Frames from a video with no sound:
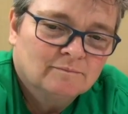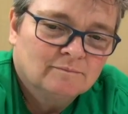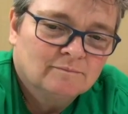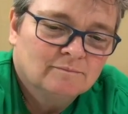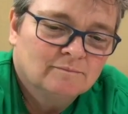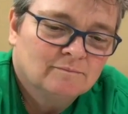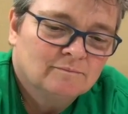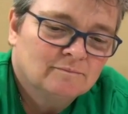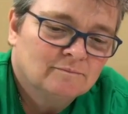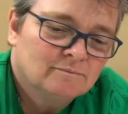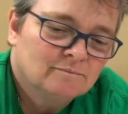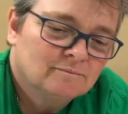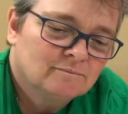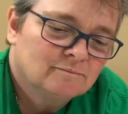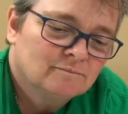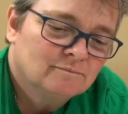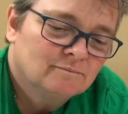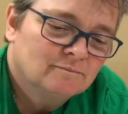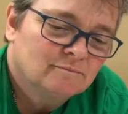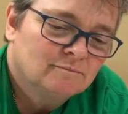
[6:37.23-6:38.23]

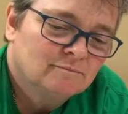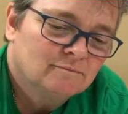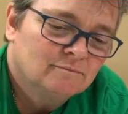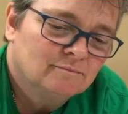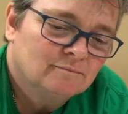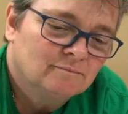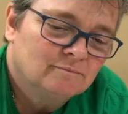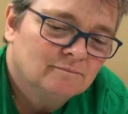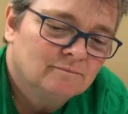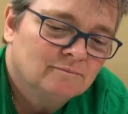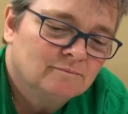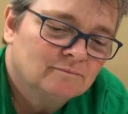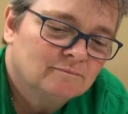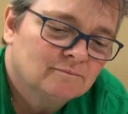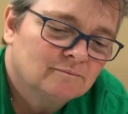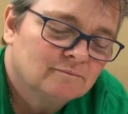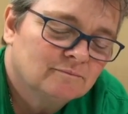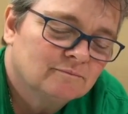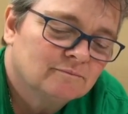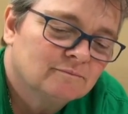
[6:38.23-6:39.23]

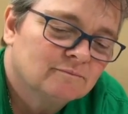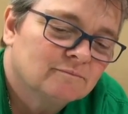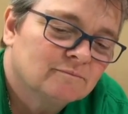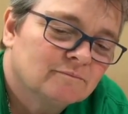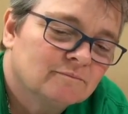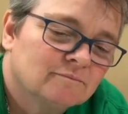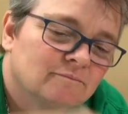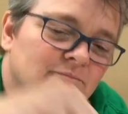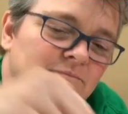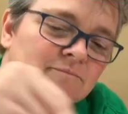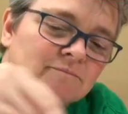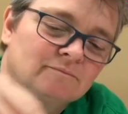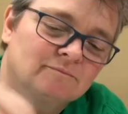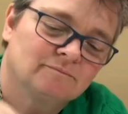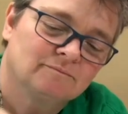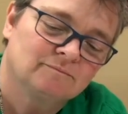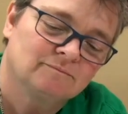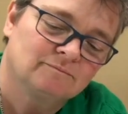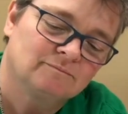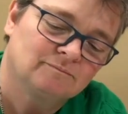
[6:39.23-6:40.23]

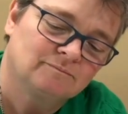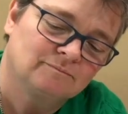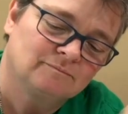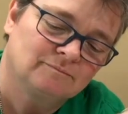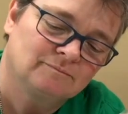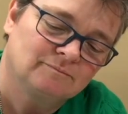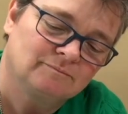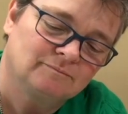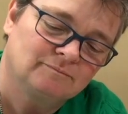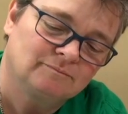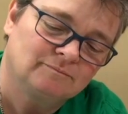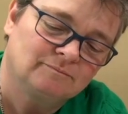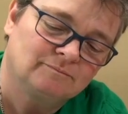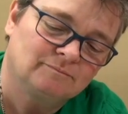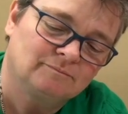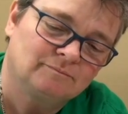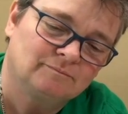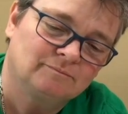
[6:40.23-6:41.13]
(silent)